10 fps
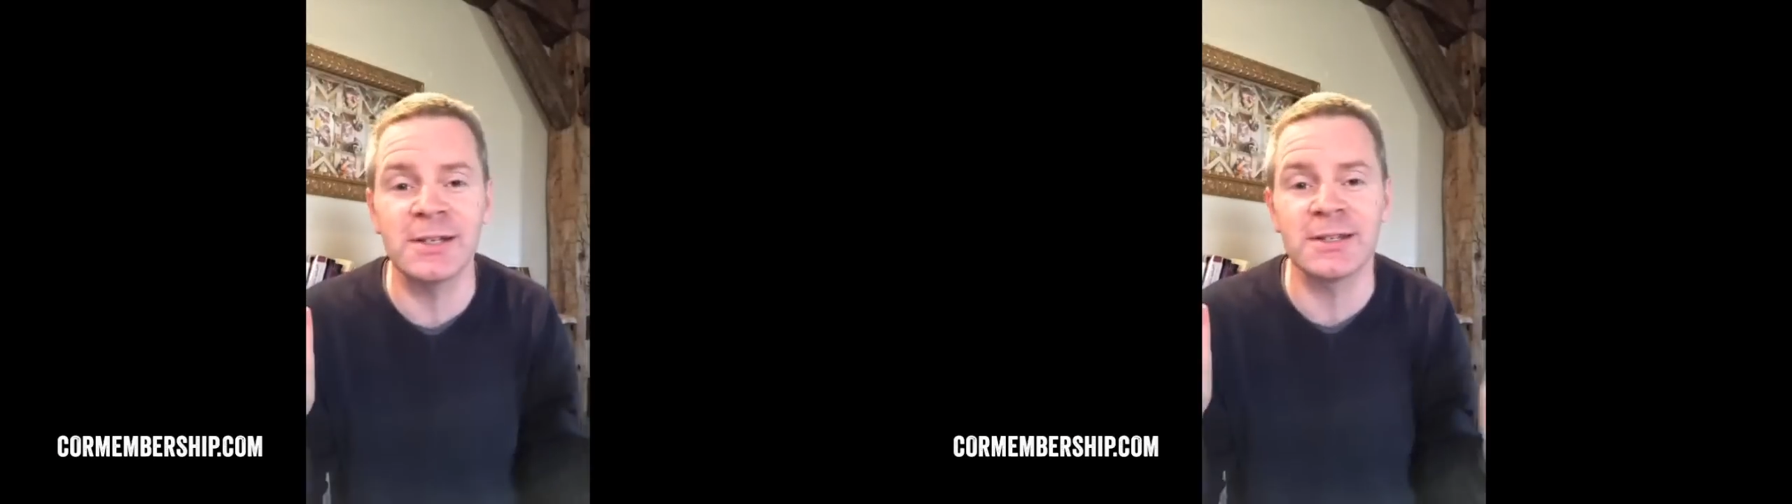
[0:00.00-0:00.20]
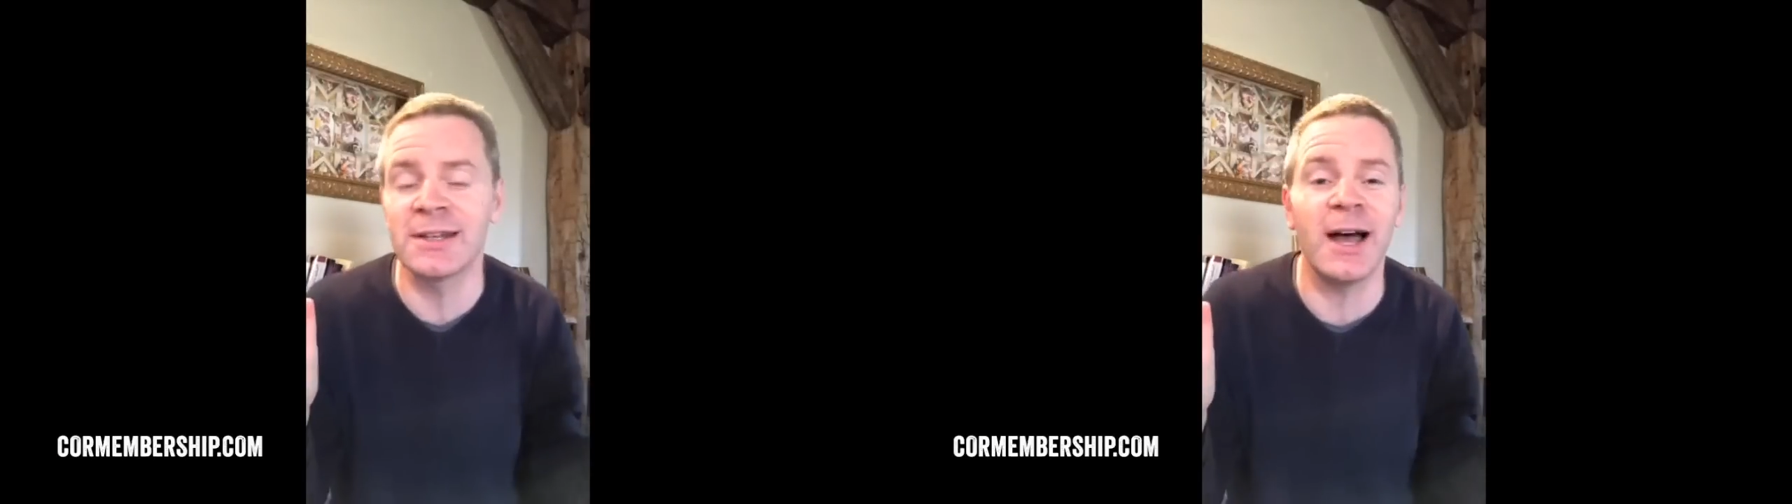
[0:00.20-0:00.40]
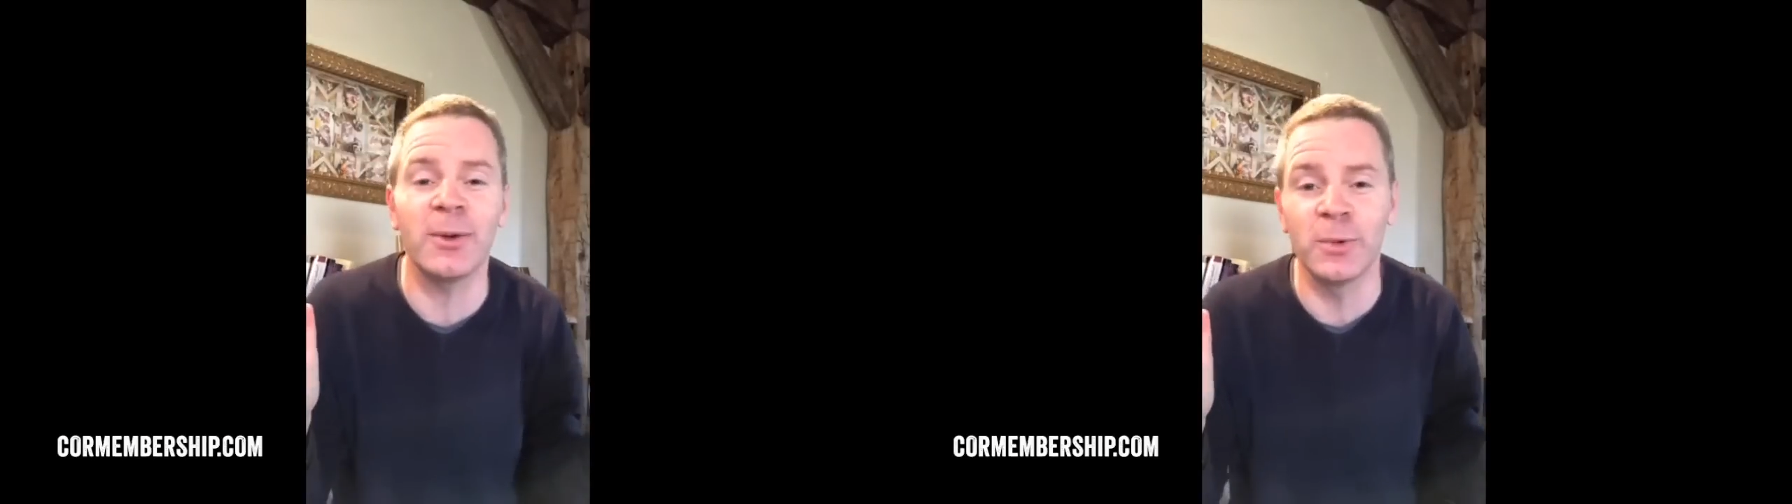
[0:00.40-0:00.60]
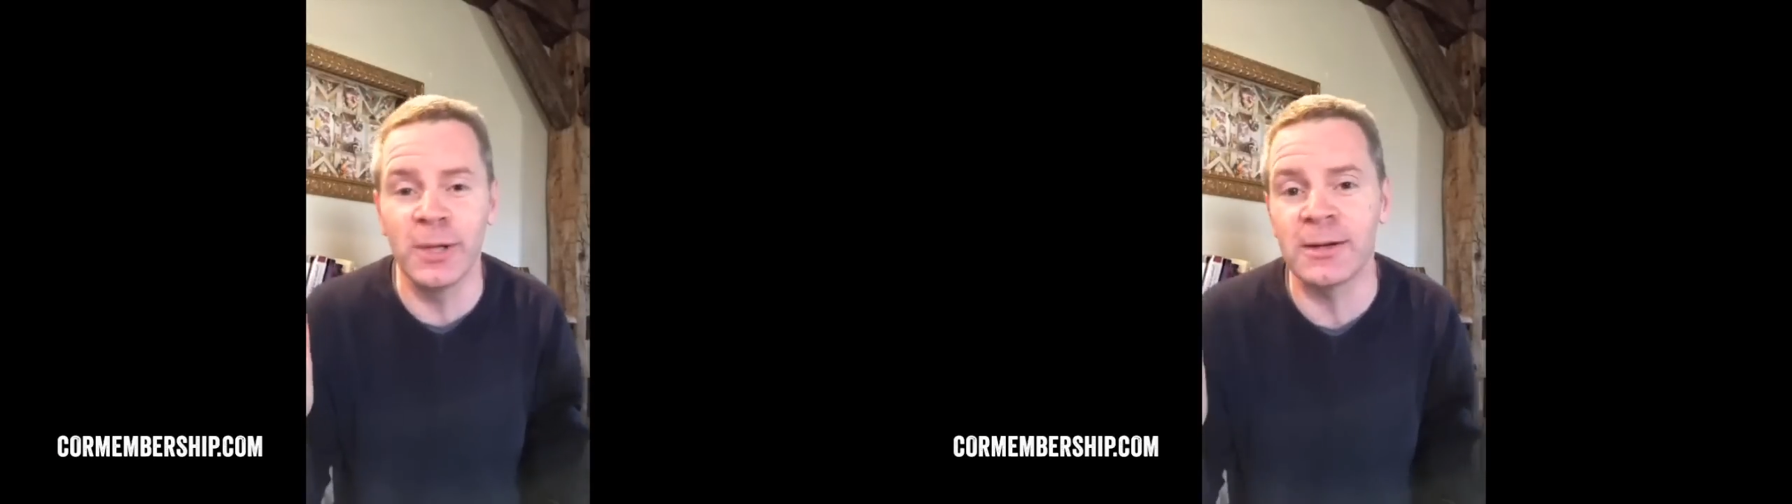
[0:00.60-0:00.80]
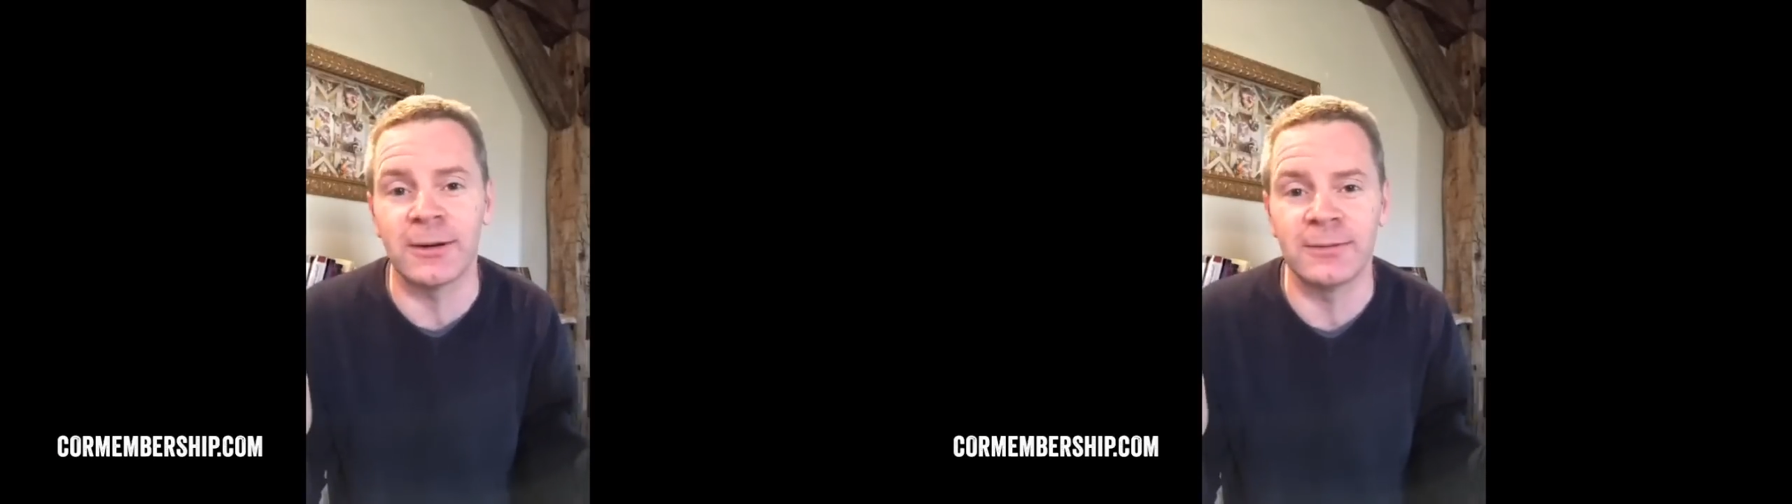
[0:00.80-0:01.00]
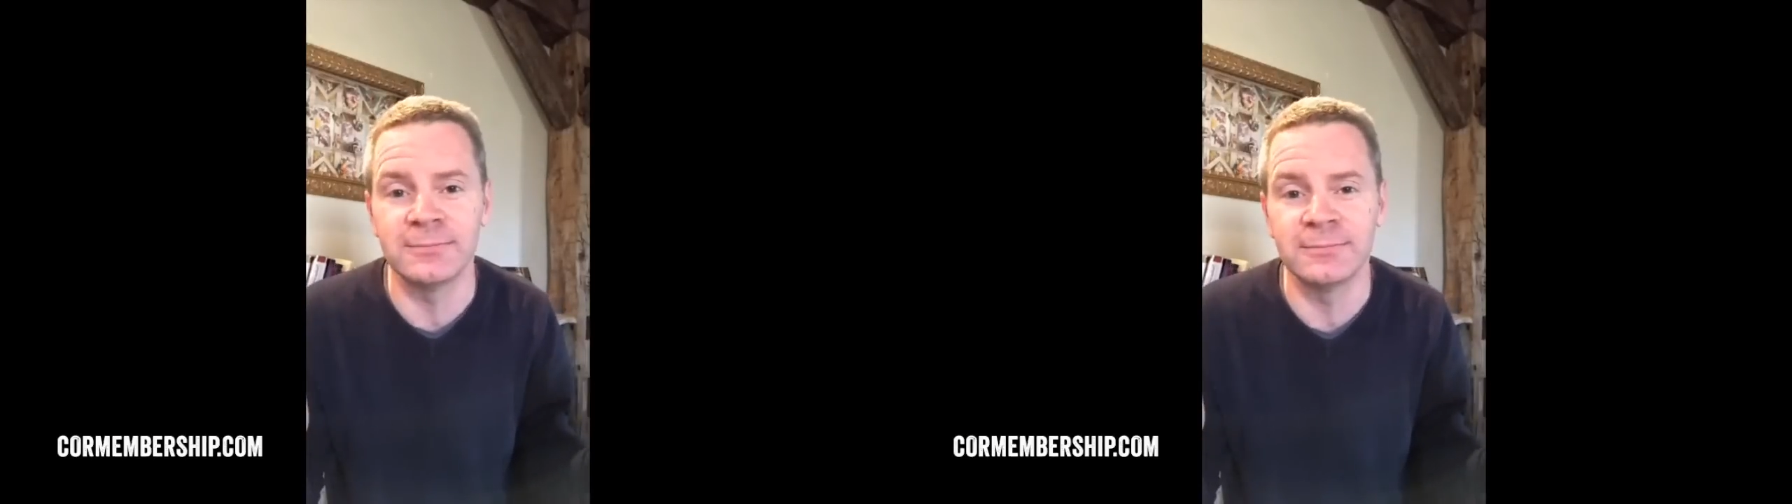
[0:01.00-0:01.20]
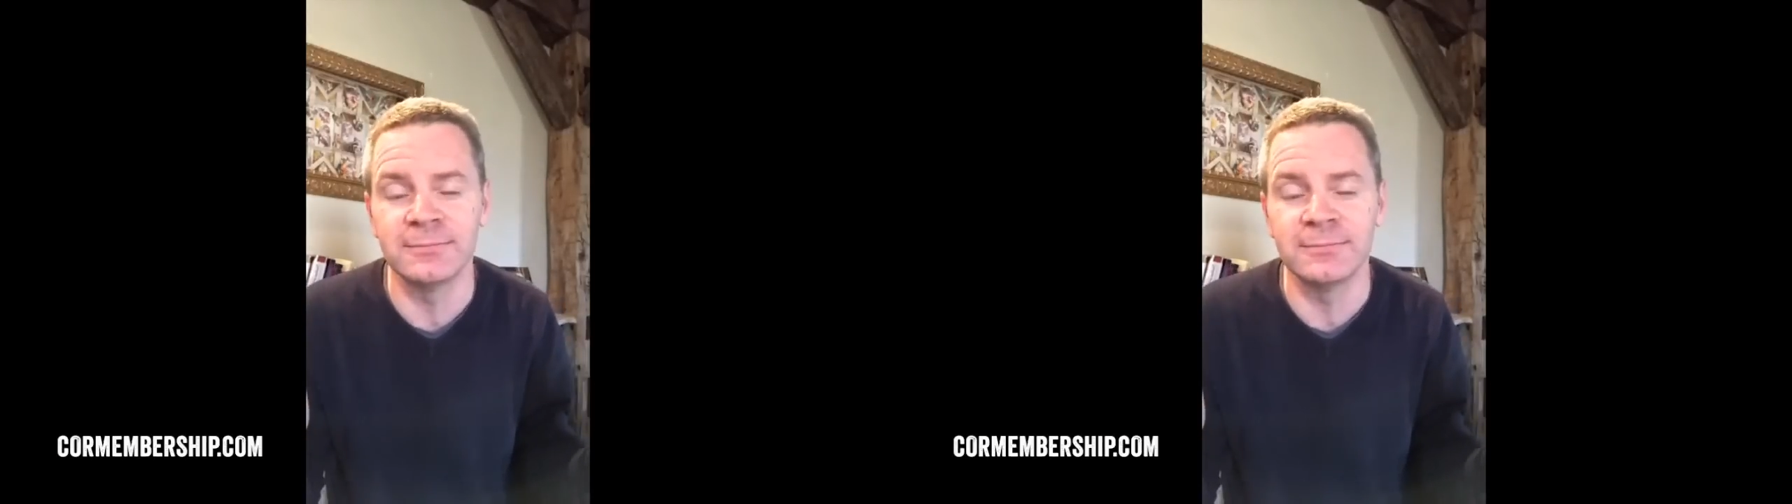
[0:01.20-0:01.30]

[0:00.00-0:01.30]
is not real,